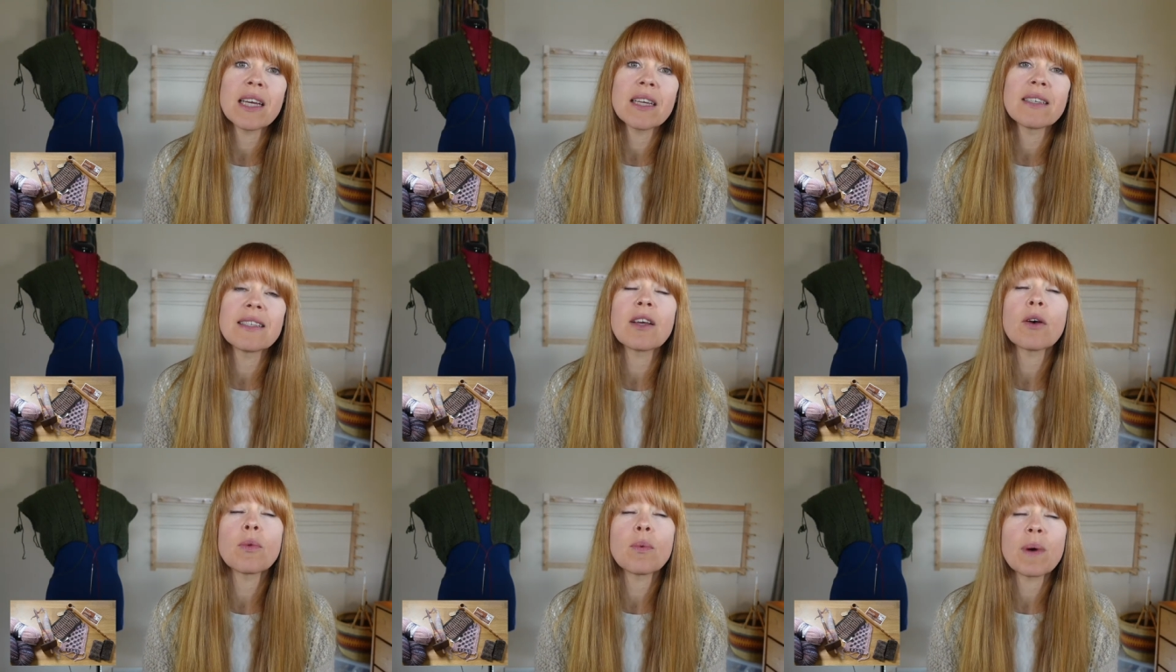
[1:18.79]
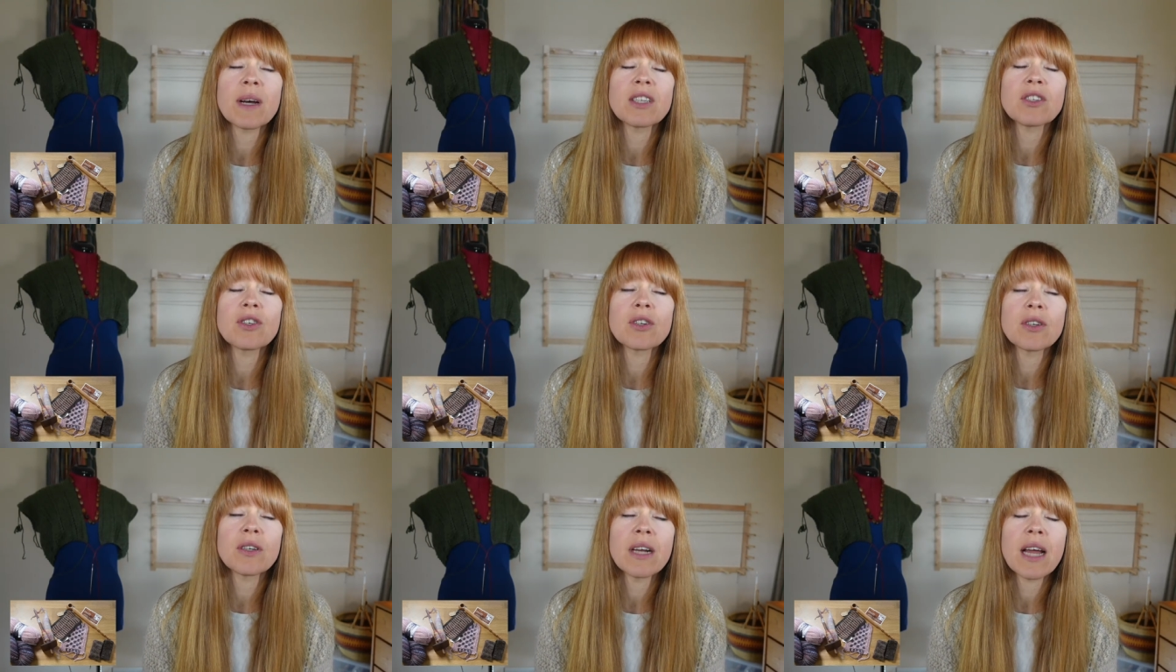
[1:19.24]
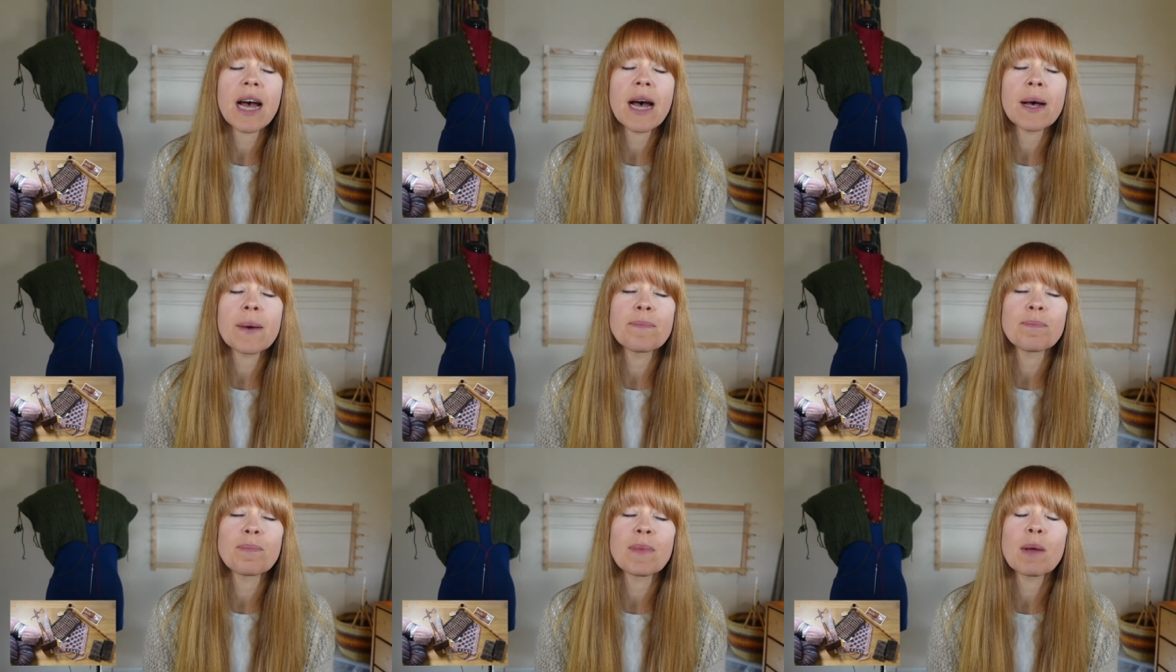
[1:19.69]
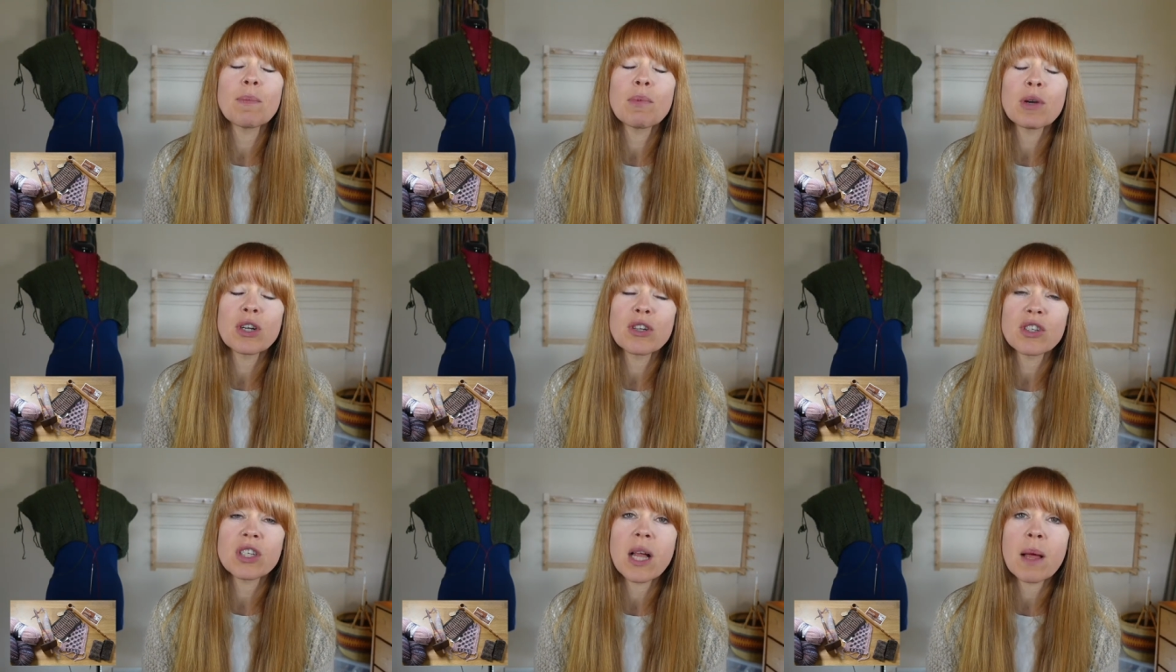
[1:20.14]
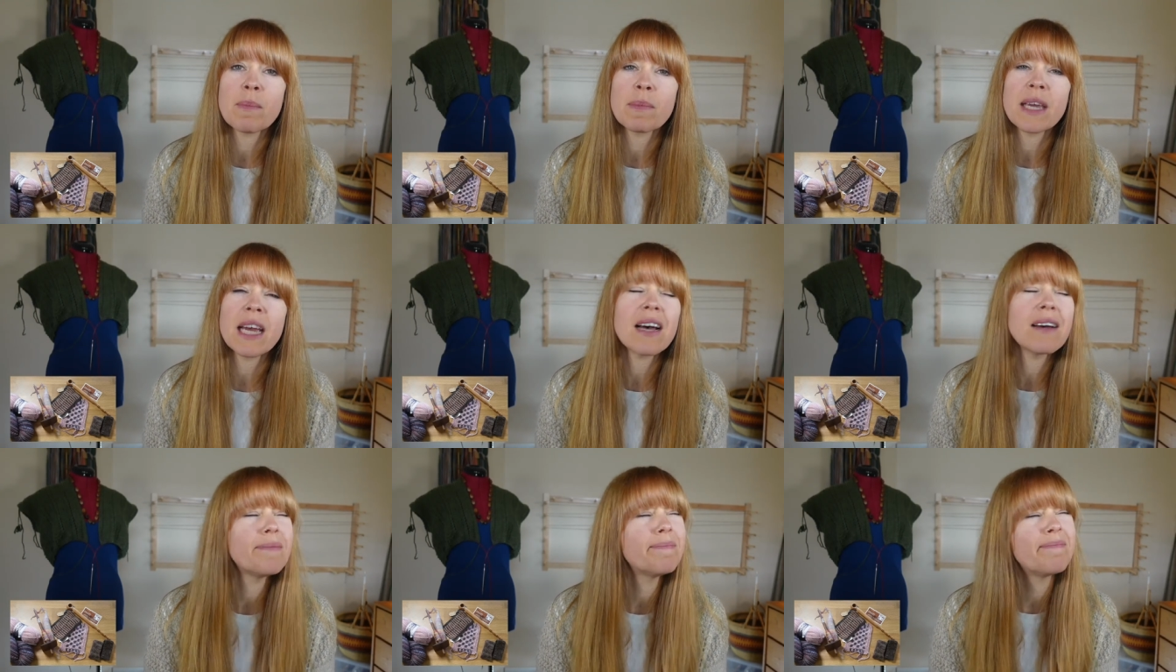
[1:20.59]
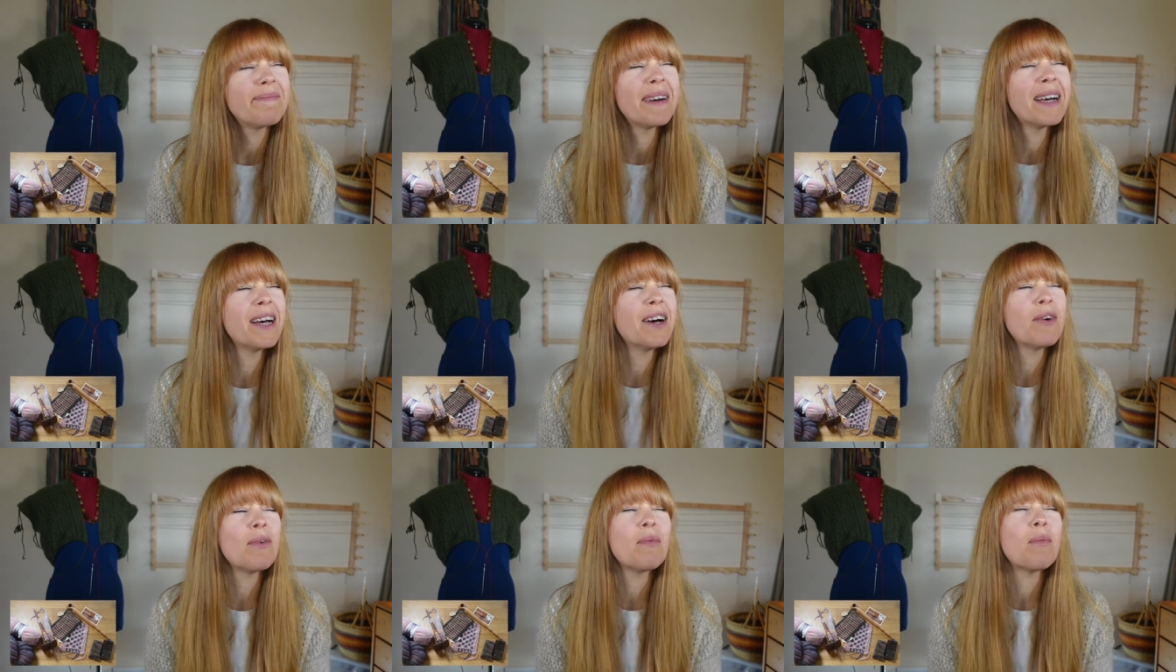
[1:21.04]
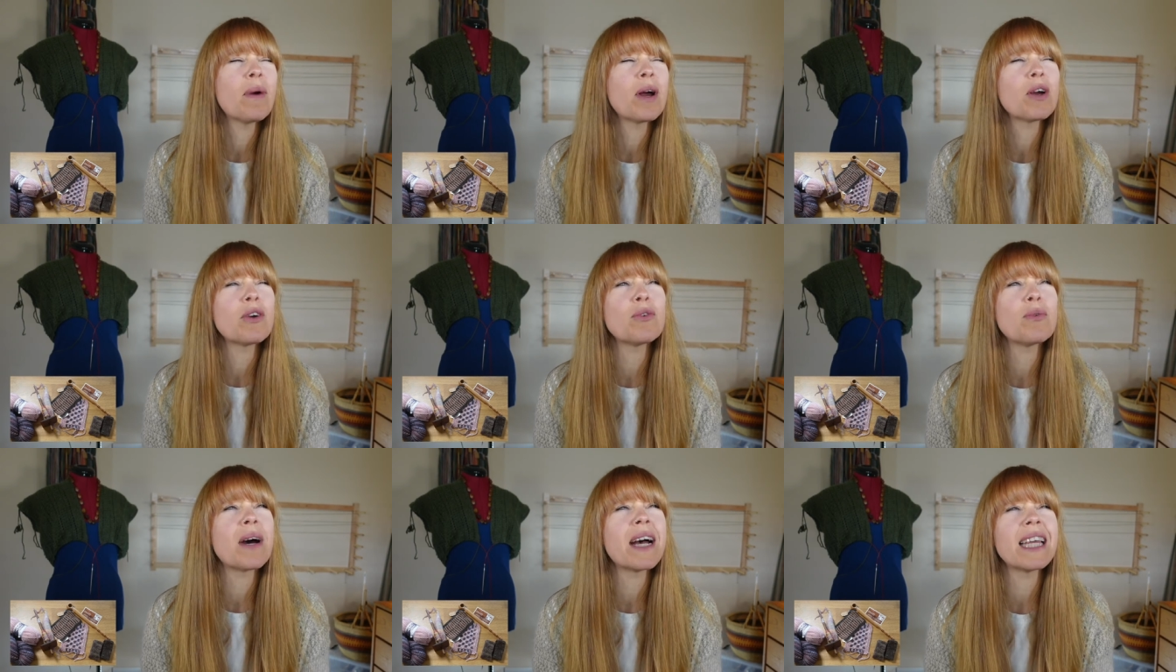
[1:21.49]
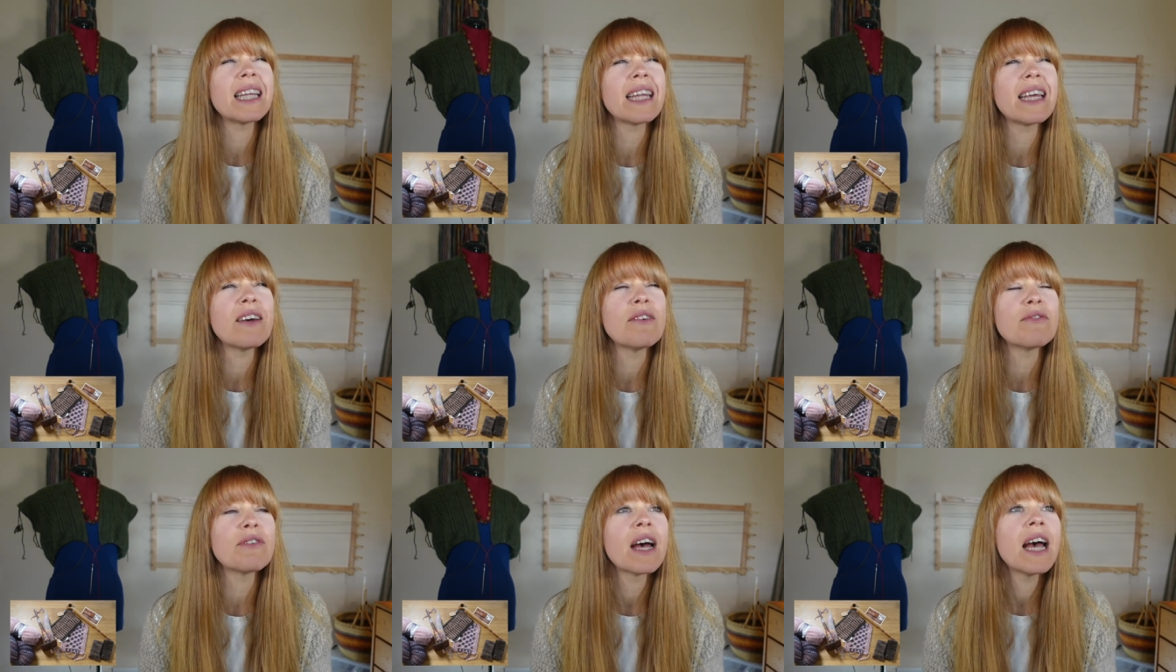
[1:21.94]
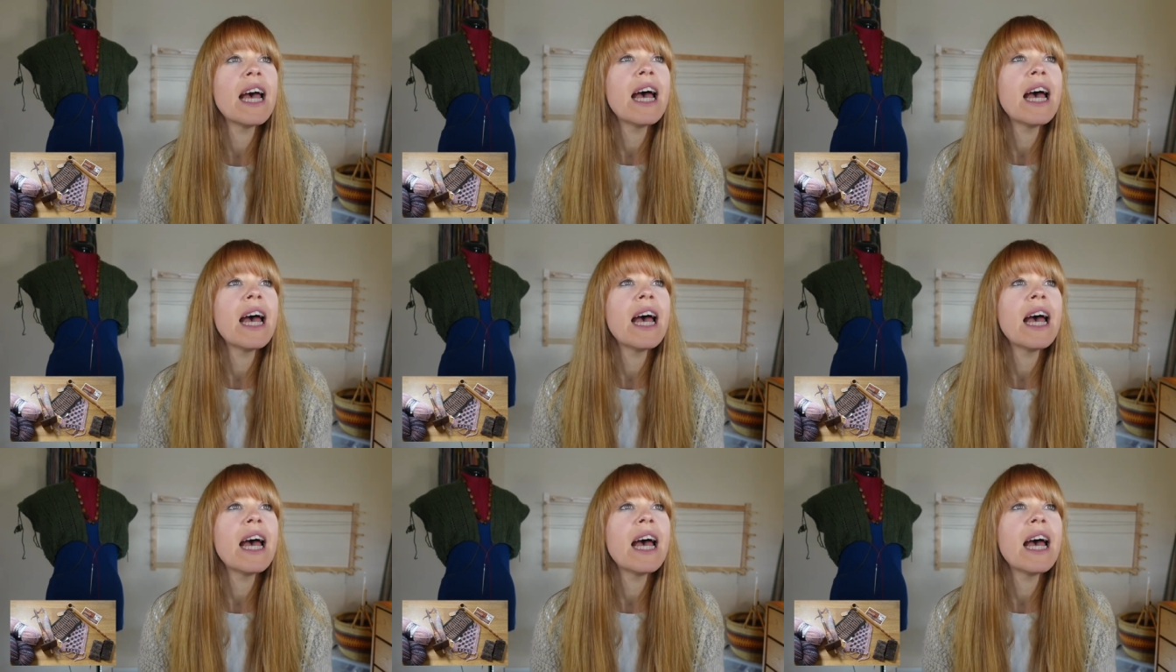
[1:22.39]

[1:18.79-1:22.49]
southwestern um, British Columbia. Where do I live?